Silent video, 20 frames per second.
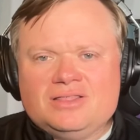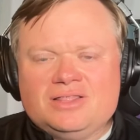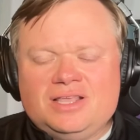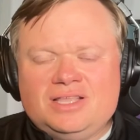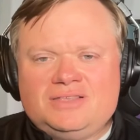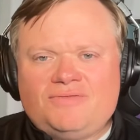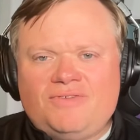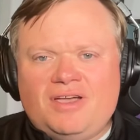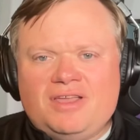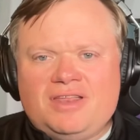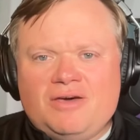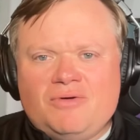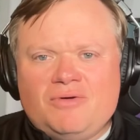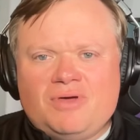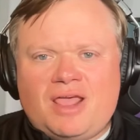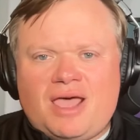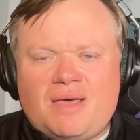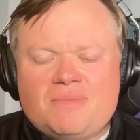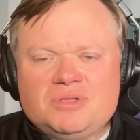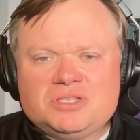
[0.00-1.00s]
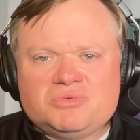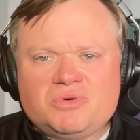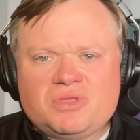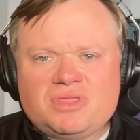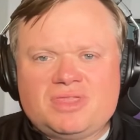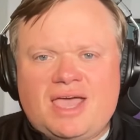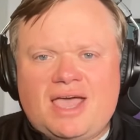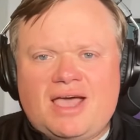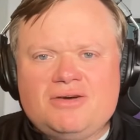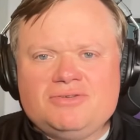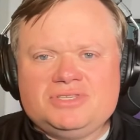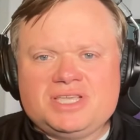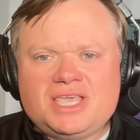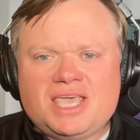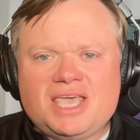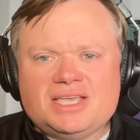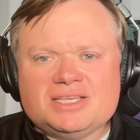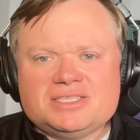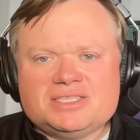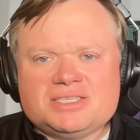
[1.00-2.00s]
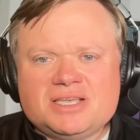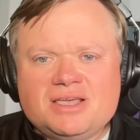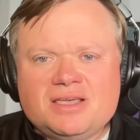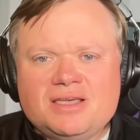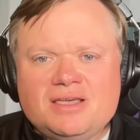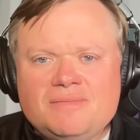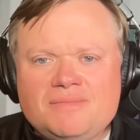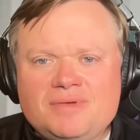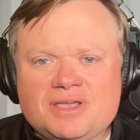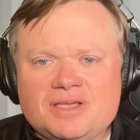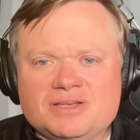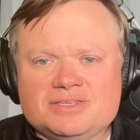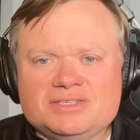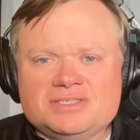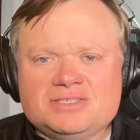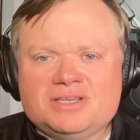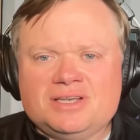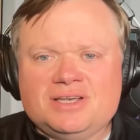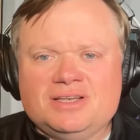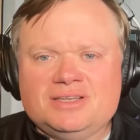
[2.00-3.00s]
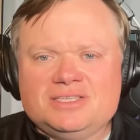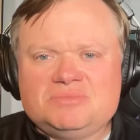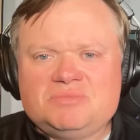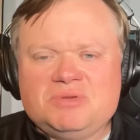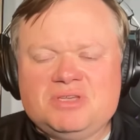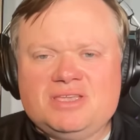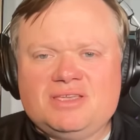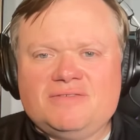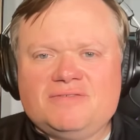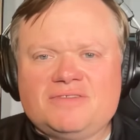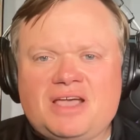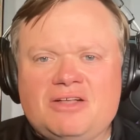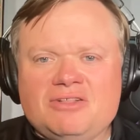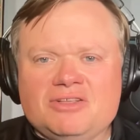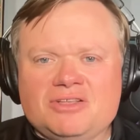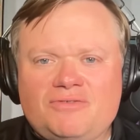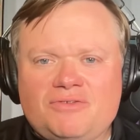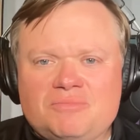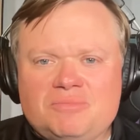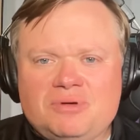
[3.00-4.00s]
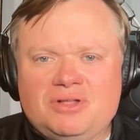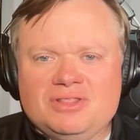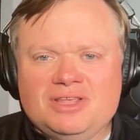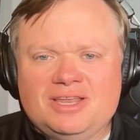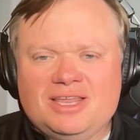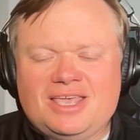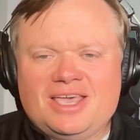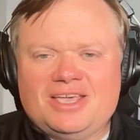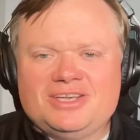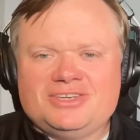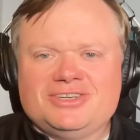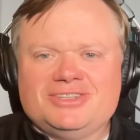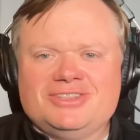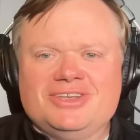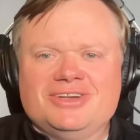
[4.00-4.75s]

let's find out what happens with the House case because uh, speaking of college football litigation,